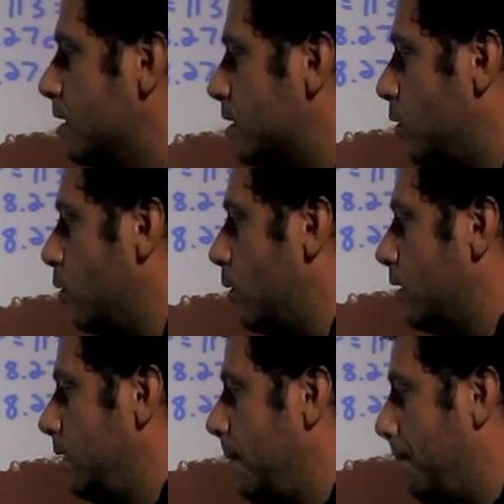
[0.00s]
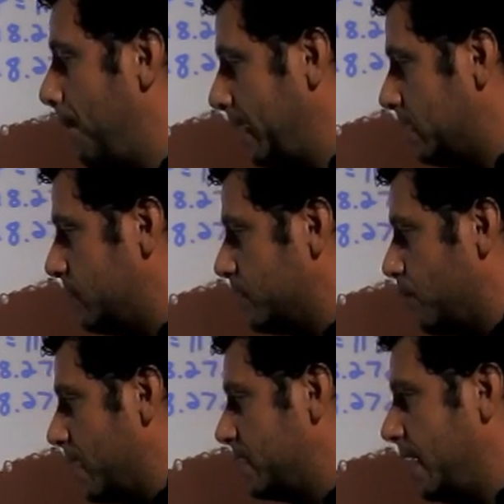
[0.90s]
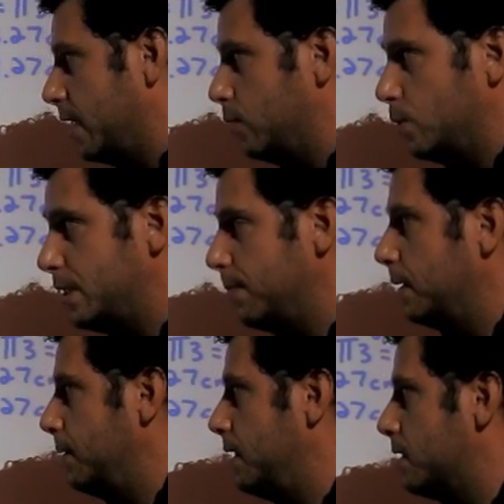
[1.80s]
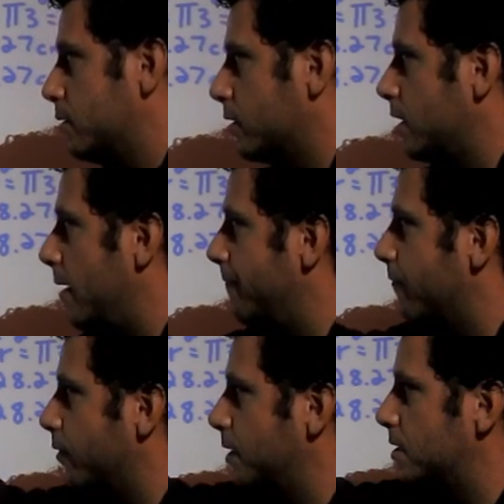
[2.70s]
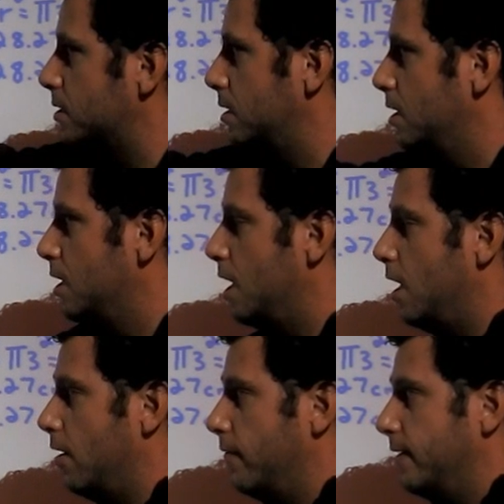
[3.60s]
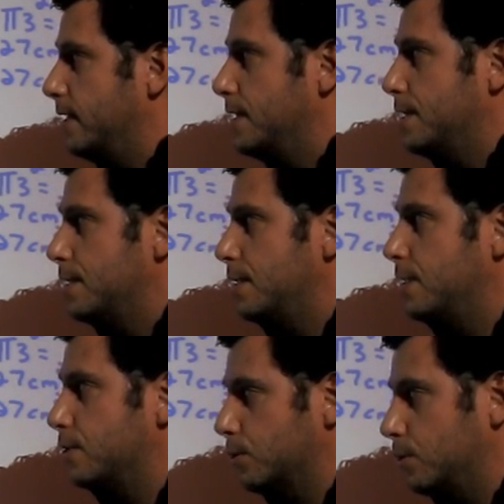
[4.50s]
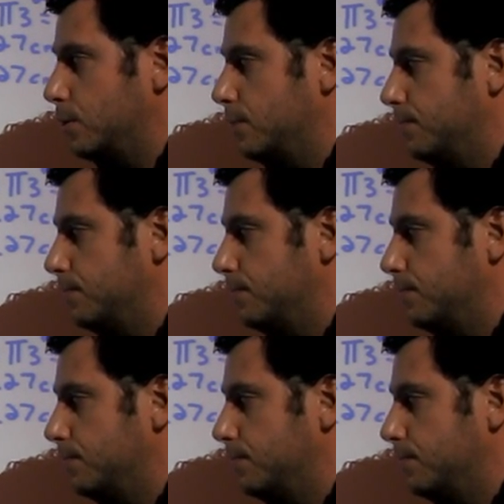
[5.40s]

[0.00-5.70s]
So the base of this rectangle would simply be the circumference of the circle.